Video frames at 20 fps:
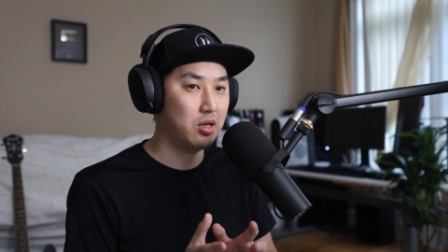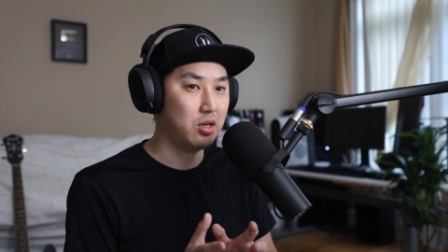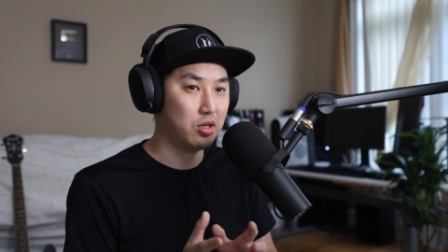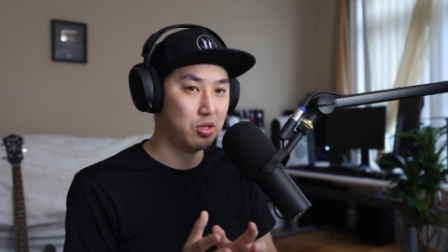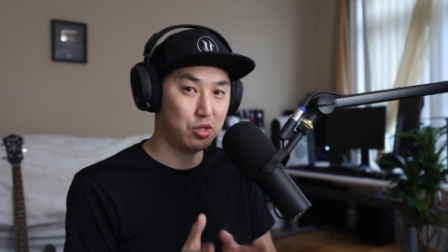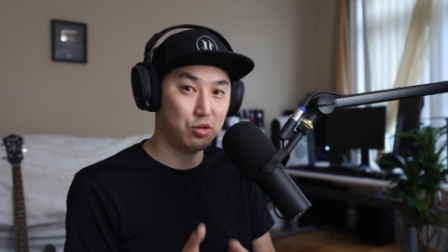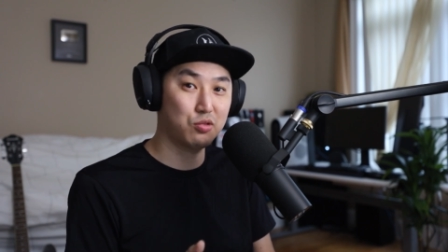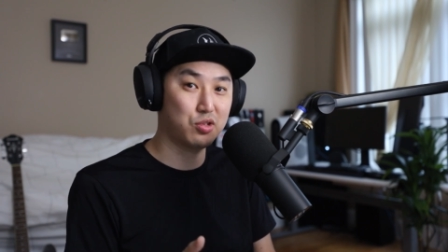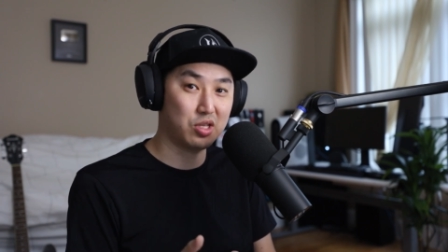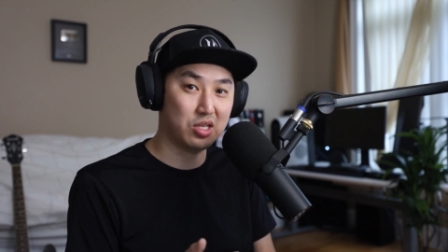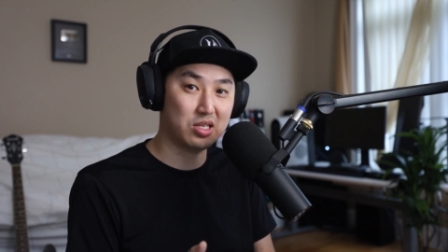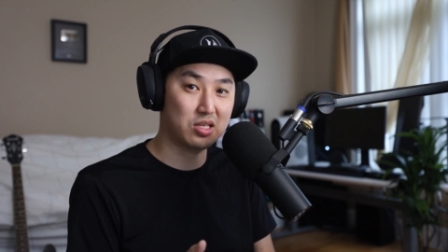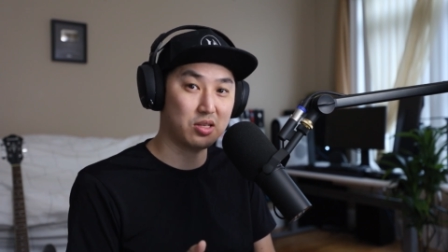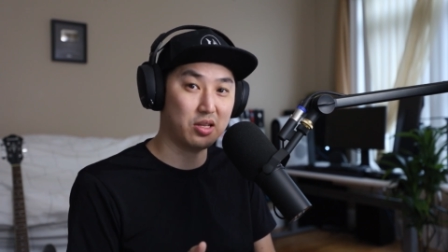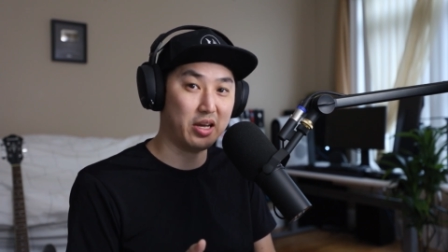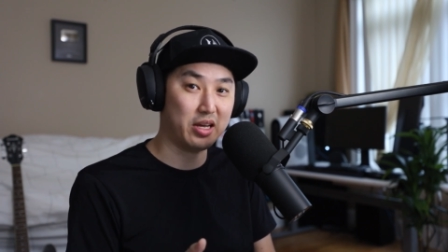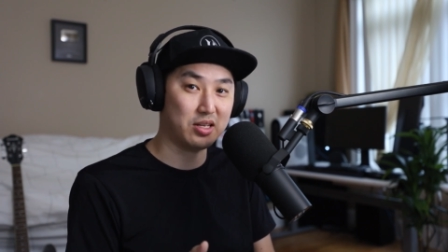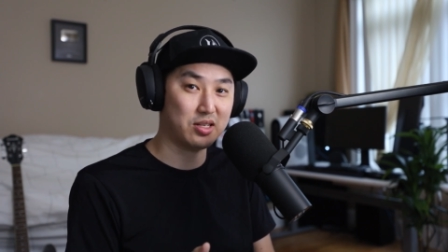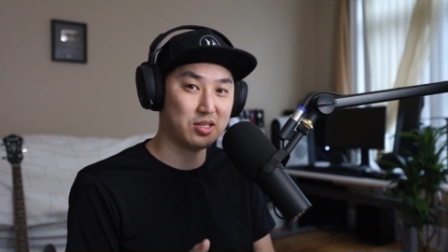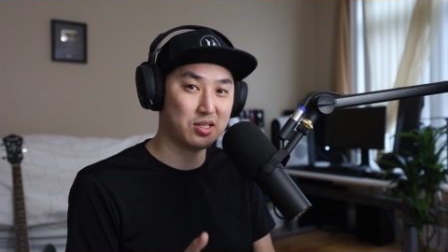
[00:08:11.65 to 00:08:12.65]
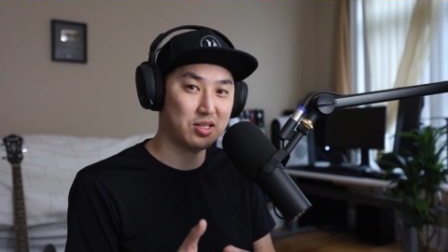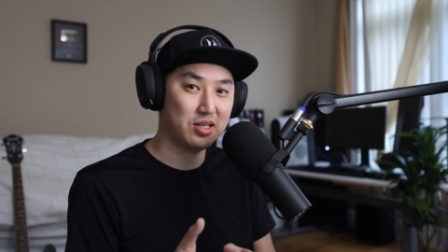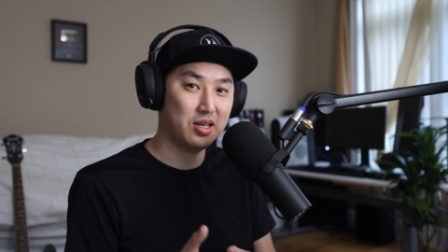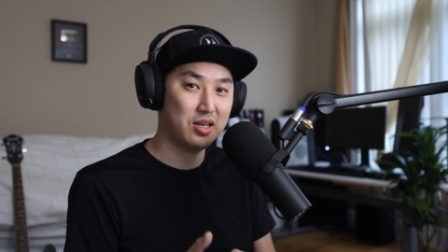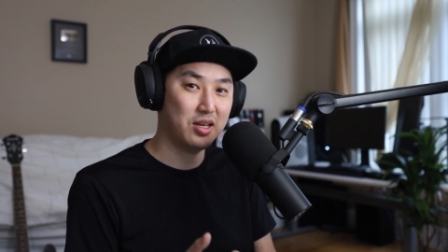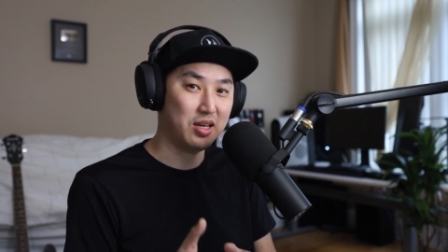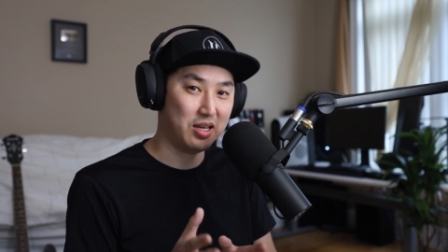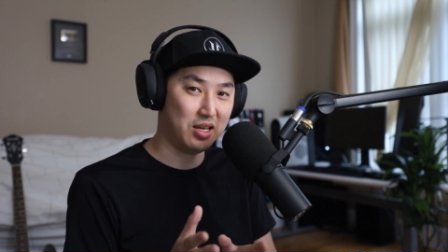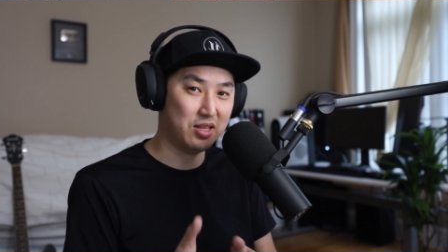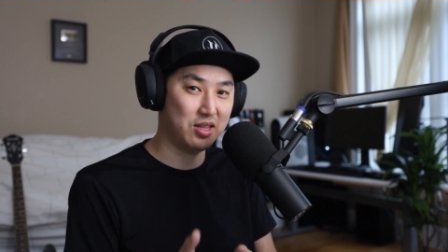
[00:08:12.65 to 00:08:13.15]
use these lights
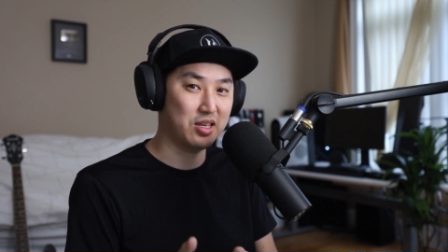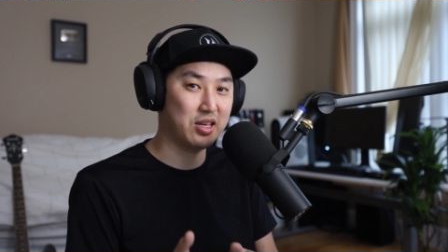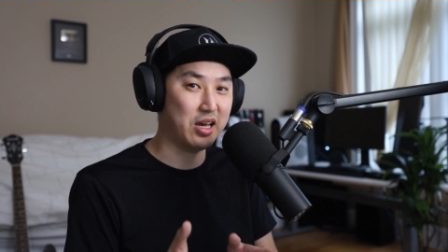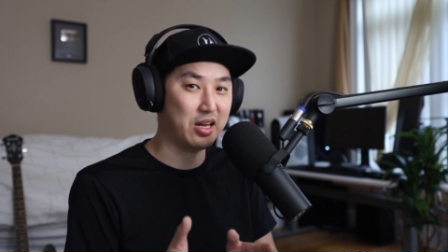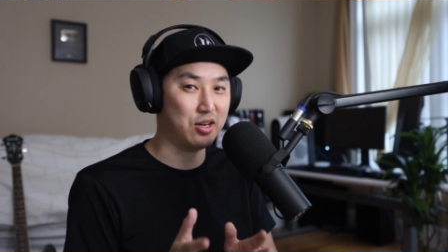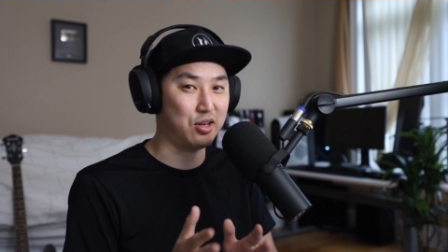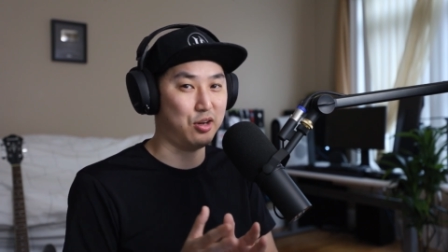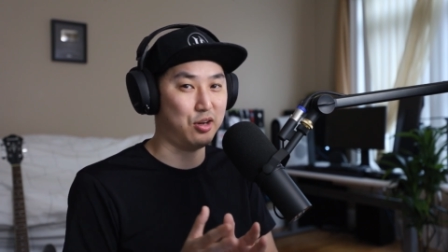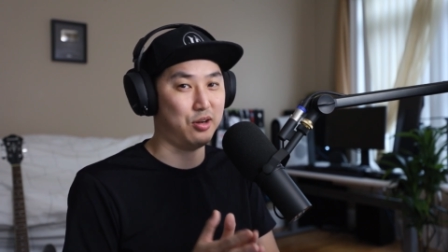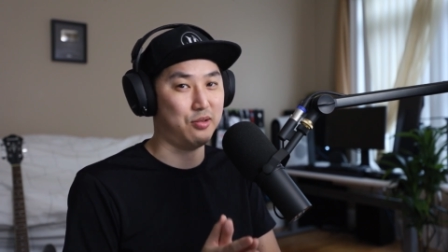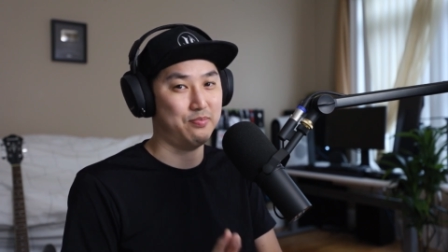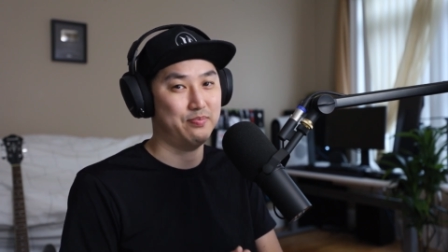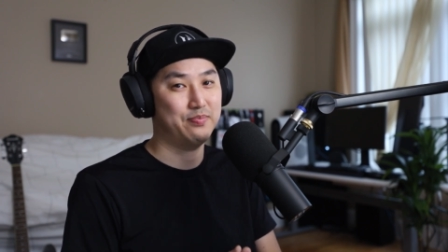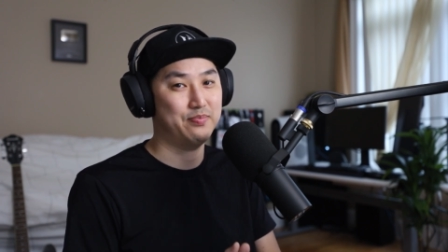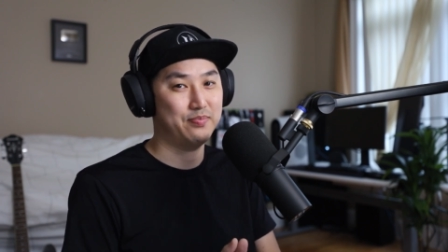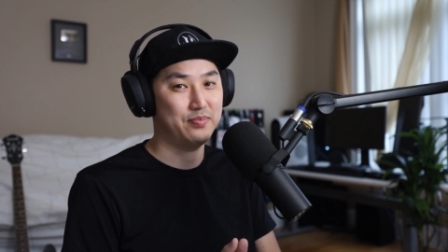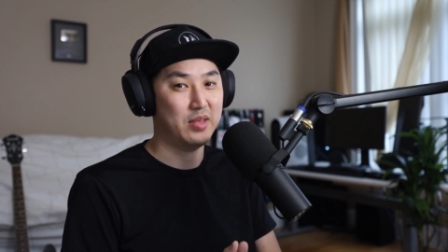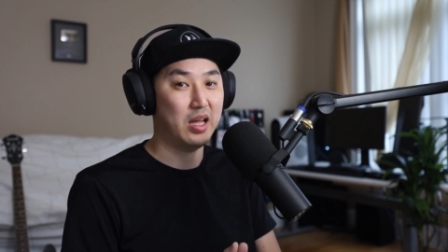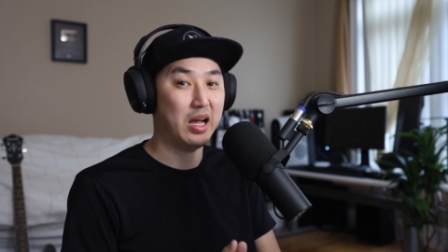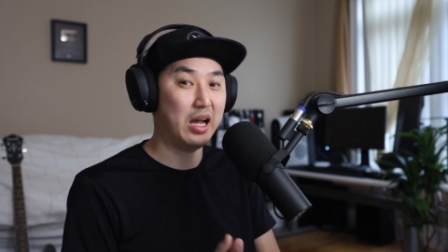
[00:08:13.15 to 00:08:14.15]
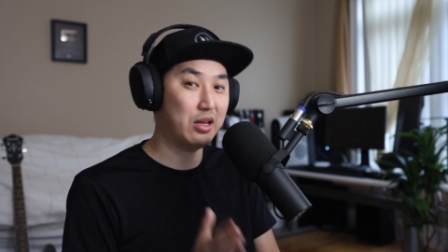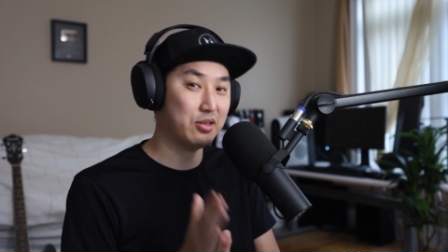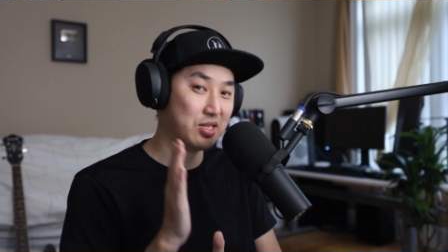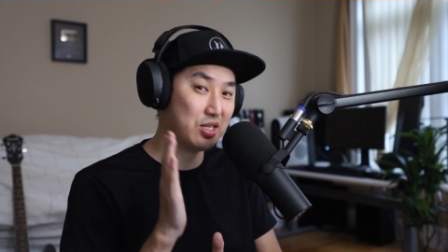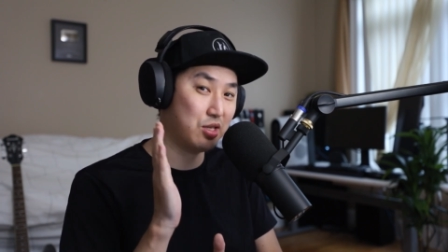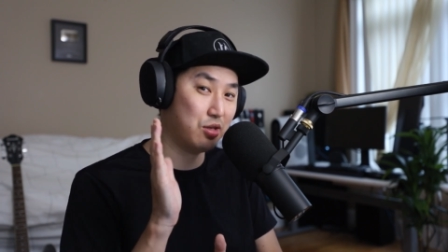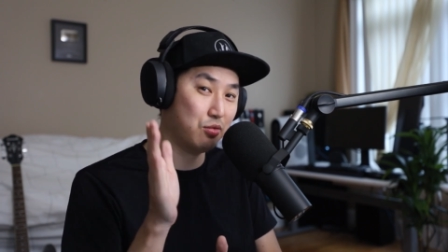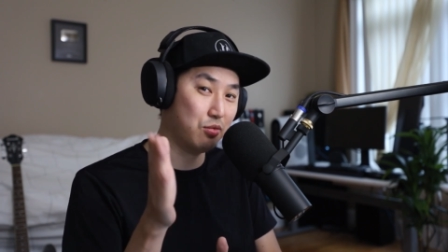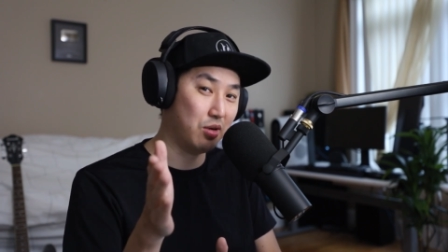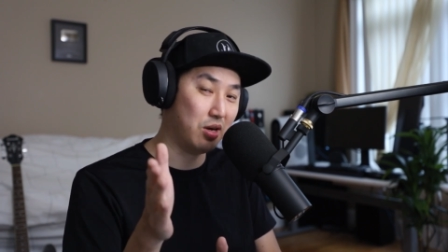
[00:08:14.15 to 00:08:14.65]
in the editor. I'll
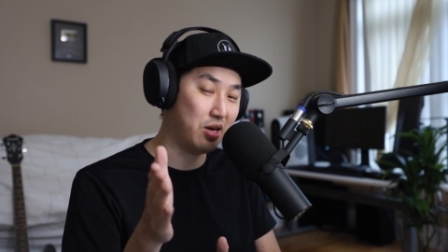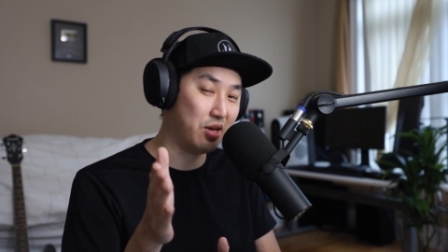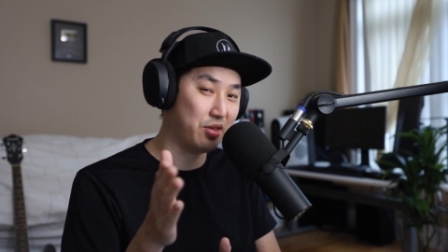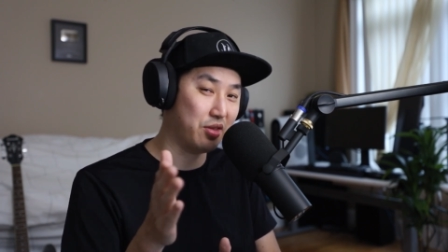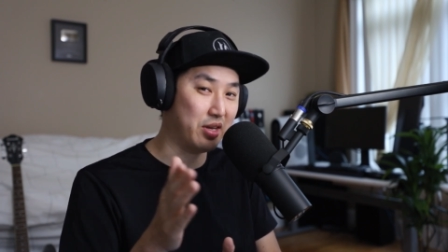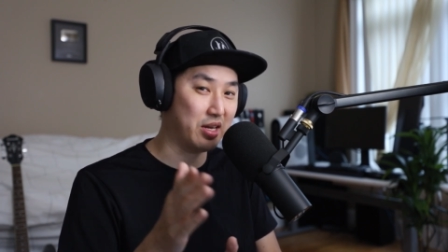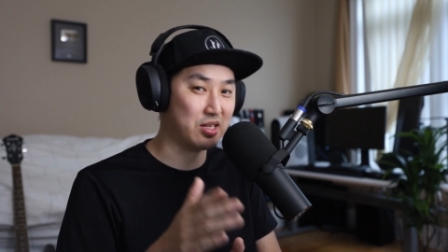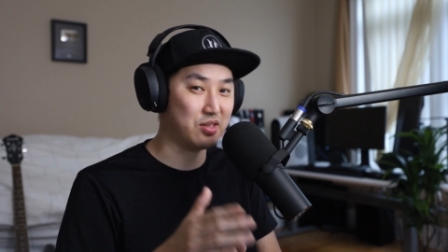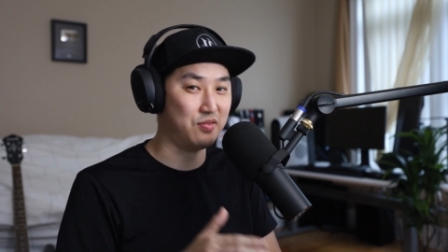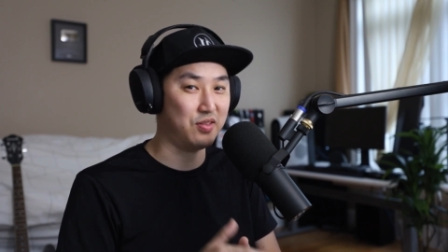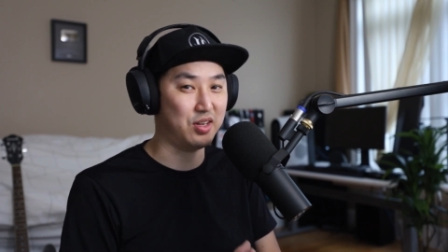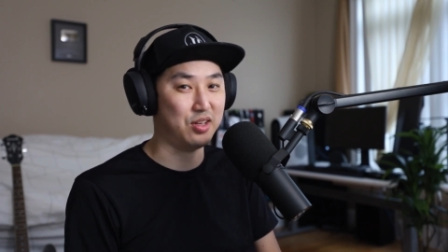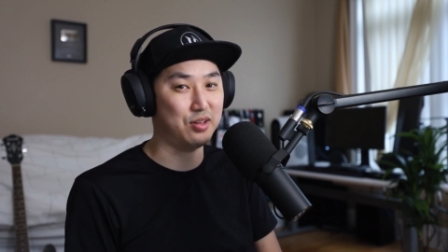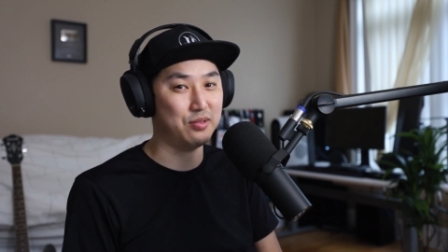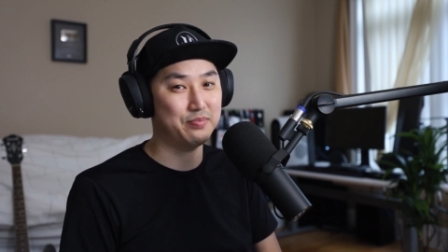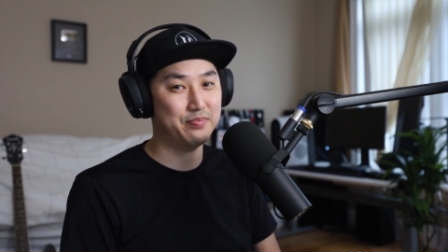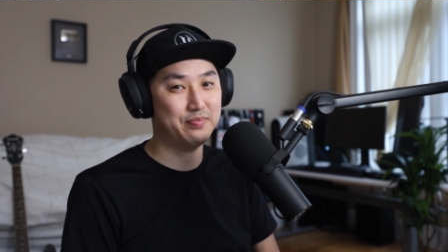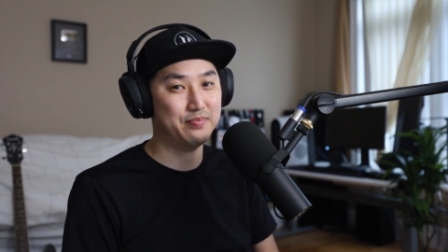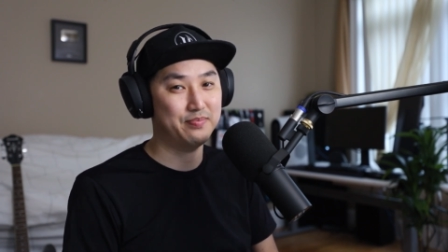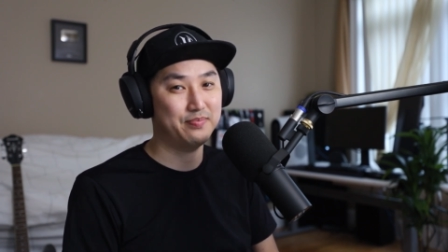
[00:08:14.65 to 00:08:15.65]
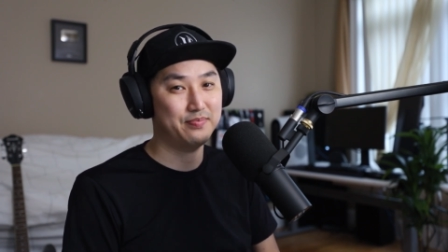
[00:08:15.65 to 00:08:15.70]
see you on the next video.